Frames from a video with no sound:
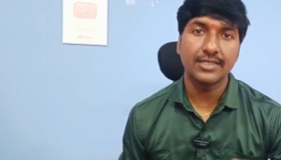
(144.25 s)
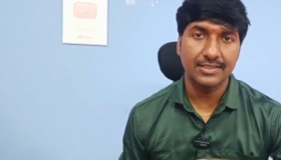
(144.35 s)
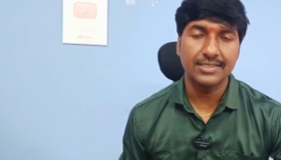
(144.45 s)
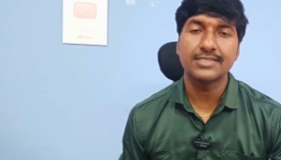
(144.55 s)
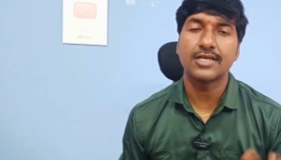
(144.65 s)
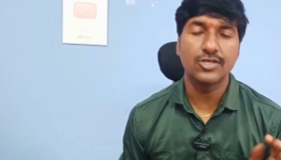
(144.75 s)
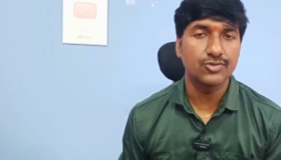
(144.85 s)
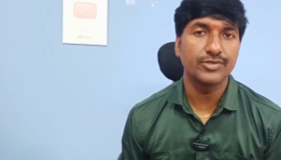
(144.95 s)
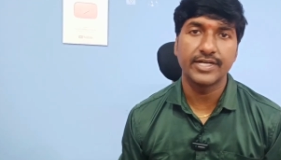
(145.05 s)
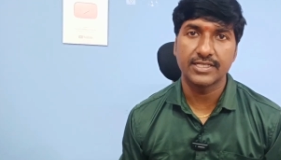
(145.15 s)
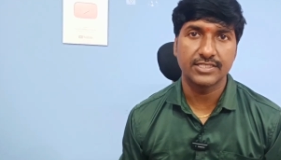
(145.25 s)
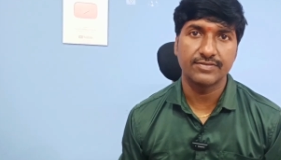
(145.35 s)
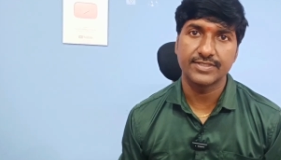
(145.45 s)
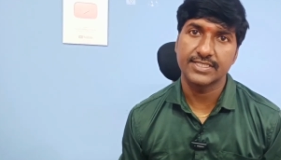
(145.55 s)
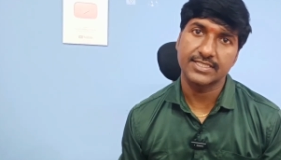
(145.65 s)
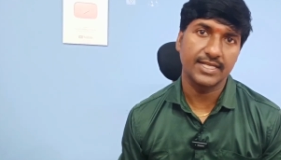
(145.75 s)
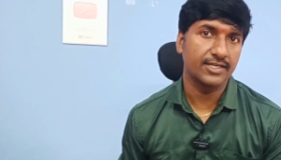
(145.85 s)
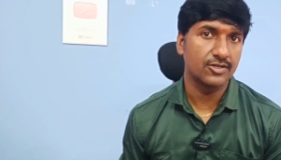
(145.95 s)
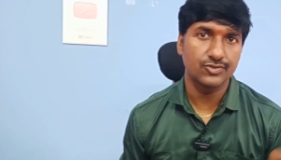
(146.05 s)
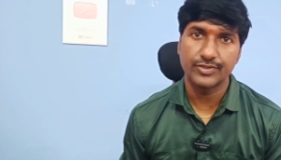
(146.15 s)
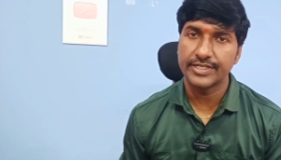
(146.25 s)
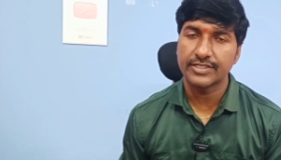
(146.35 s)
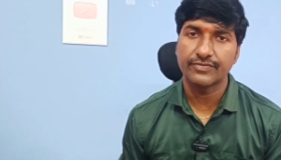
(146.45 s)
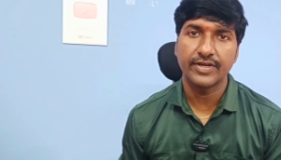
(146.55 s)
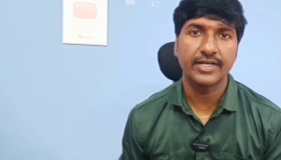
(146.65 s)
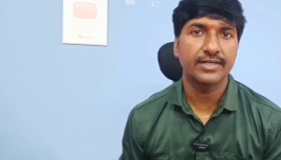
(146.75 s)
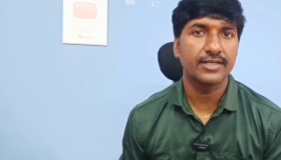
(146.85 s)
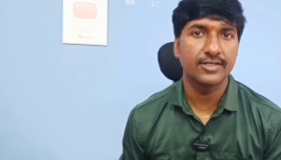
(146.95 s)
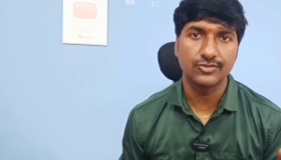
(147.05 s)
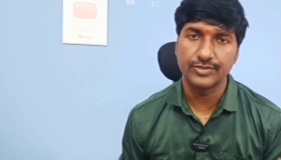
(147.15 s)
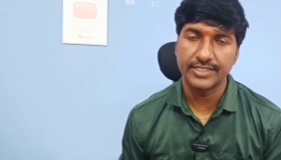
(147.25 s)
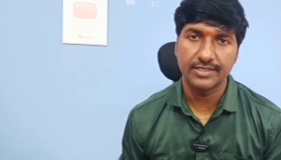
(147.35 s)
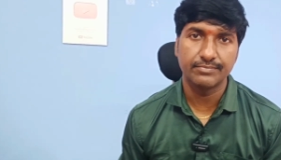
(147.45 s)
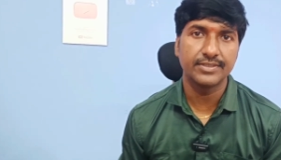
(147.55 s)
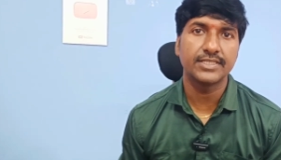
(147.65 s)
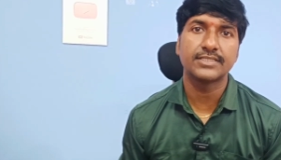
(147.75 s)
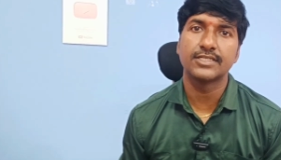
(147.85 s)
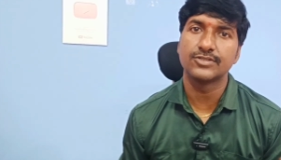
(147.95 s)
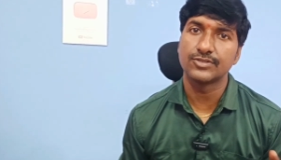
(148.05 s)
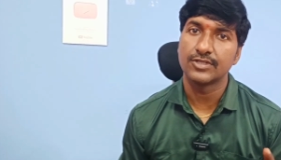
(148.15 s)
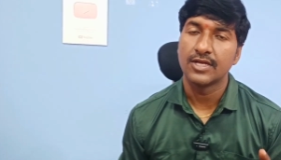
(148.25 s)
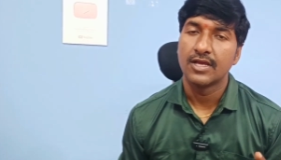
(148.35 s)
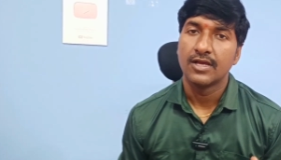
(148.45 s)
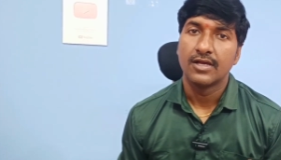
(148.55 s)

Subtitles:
in these Azure data services like Azure data factory, Azure Databricks, Azure